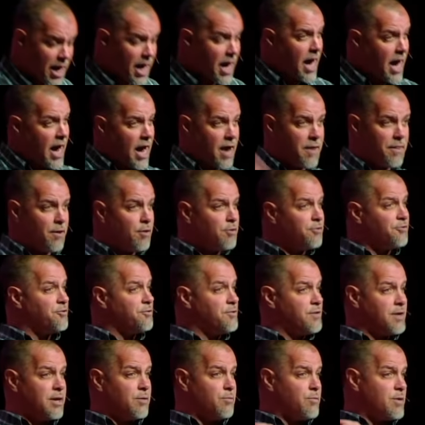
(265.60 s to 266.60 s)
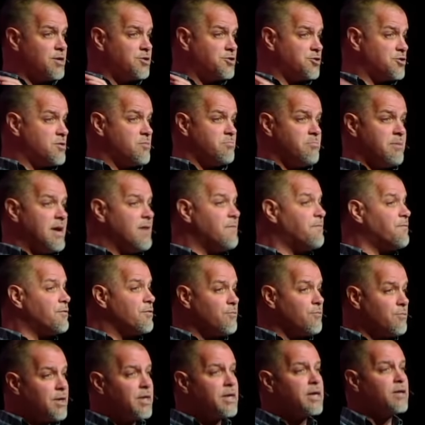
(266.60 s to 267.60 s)
and those who think we shouldn't meet for a
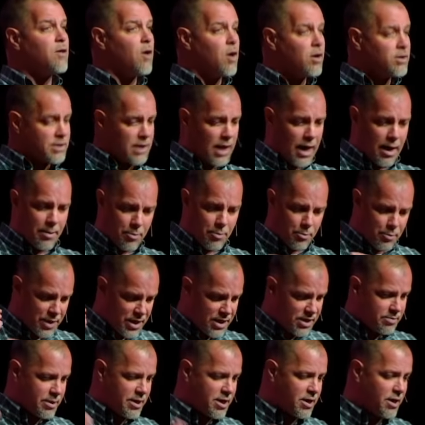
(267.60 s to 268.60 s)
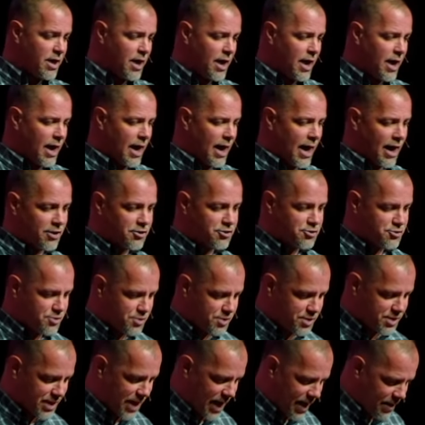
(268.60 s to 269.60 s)
really long time and we need to be extra
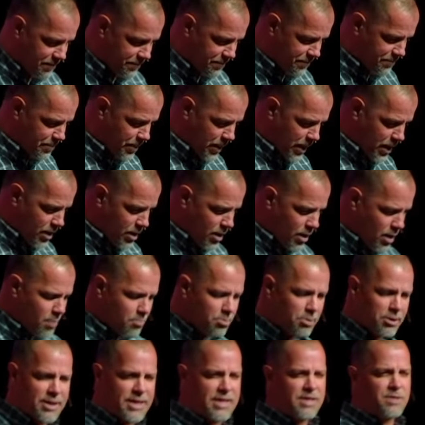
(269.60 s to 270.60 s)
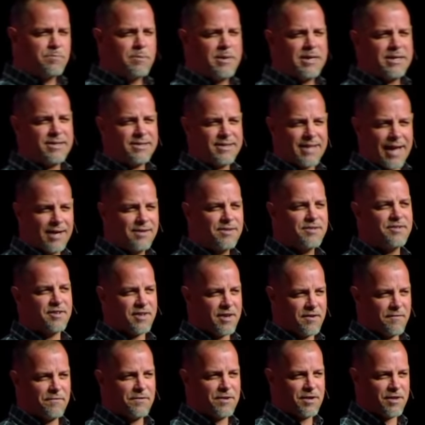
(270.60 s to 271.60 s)
safe. Please be
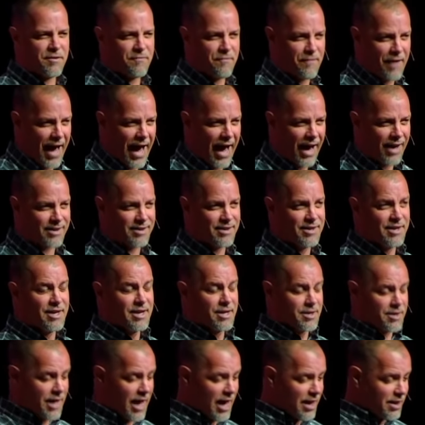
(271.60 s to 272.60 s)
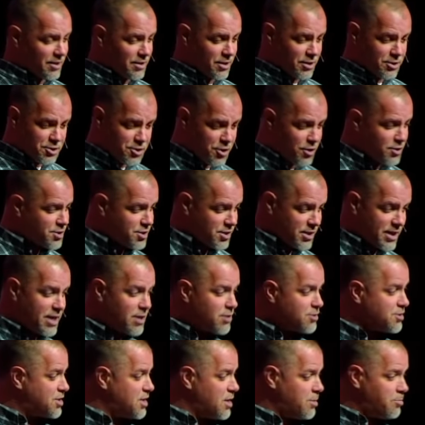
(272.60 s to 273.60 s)
sensitive to the fact that the church
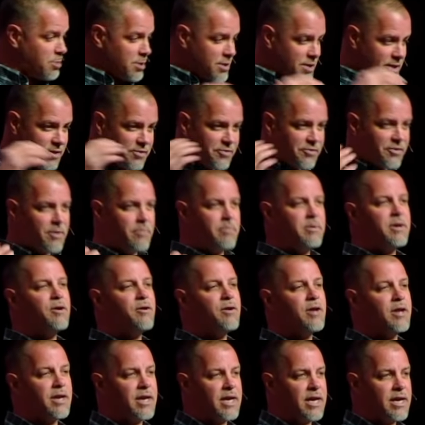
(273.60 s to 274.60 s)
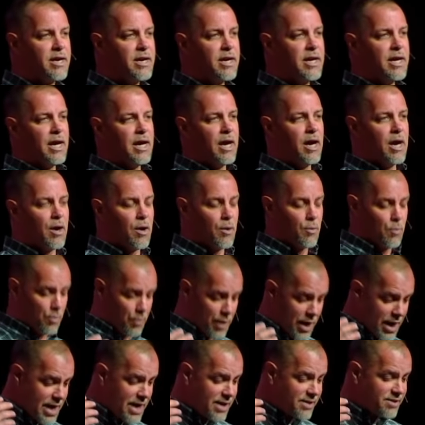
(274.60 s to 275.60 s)
leadership in this community
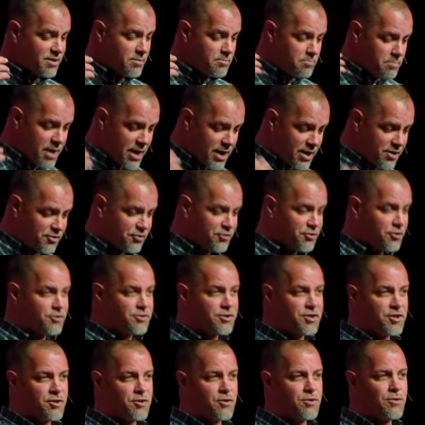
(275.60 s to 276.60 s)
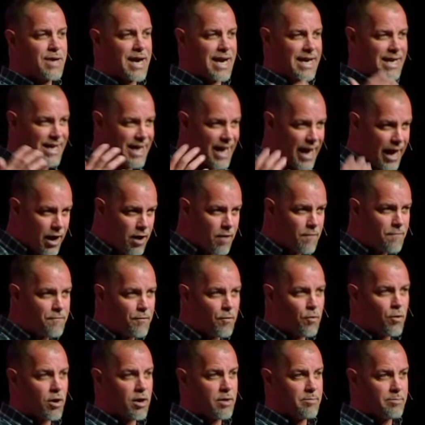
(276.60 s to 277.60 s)
we need to minister to and care
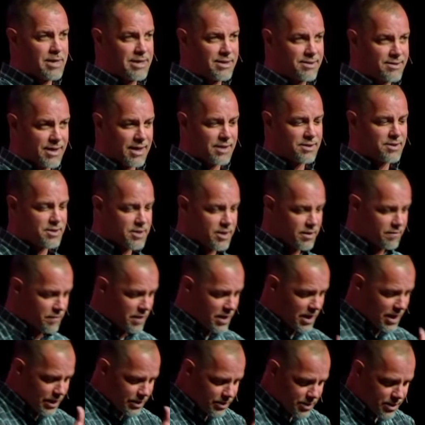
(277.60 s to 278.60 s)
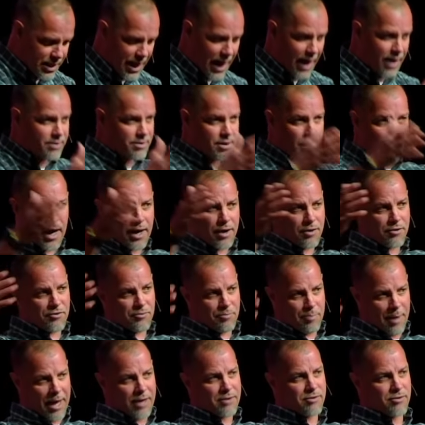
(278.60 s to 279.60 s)
for and be sensitive to that entire
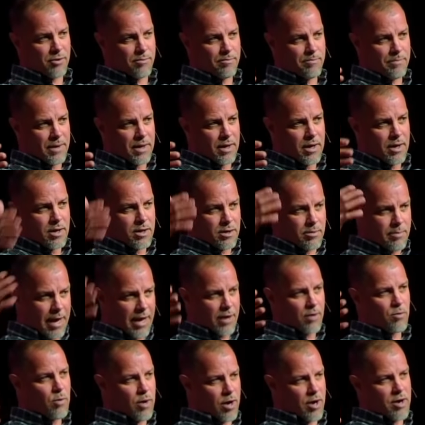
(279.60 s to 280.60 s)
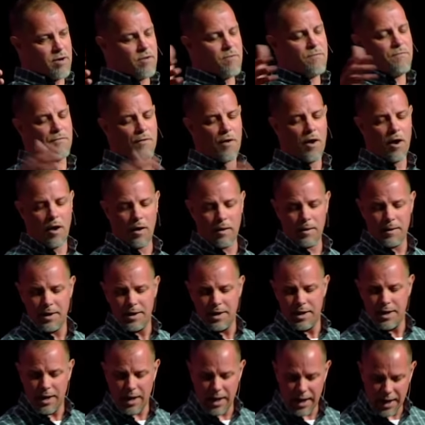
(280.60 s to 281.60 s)
spectrum, no matter where you fall
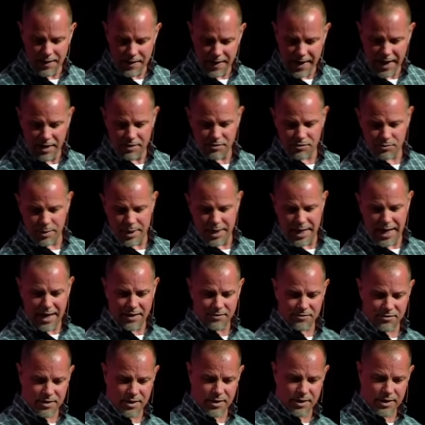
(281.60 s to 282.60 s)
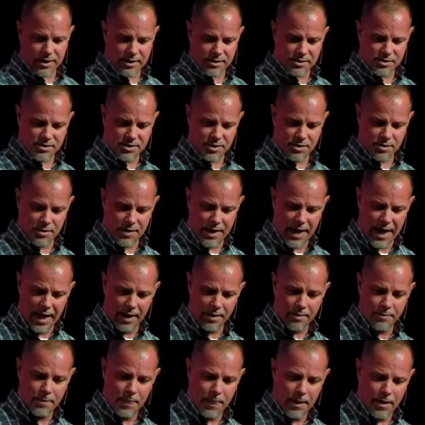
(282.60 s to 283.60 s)
on that. So we'd ask you to consider that
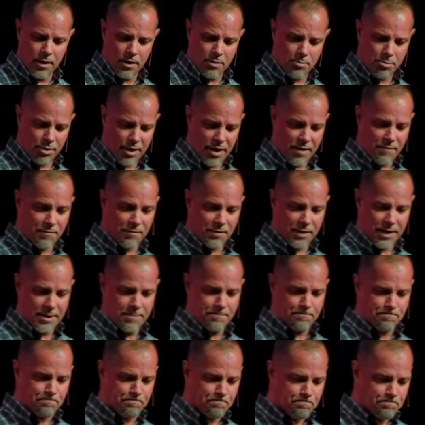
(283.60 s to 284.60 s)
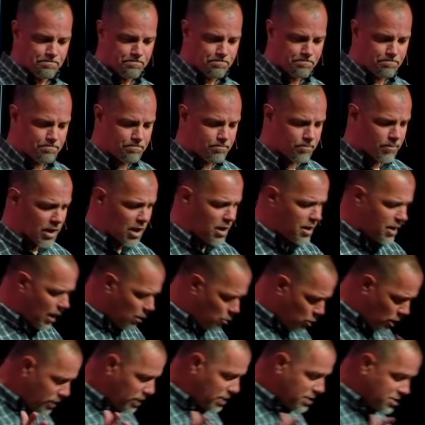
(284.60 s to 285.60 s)
prayerfully. Now,
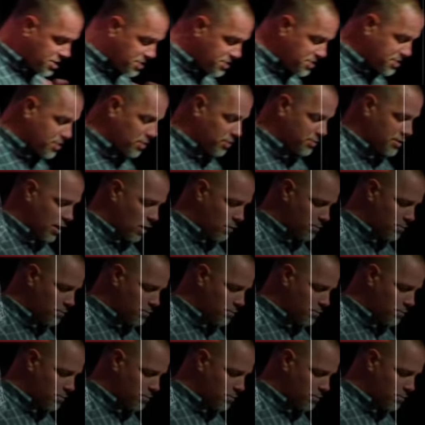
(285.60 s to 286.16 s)
one logistical note.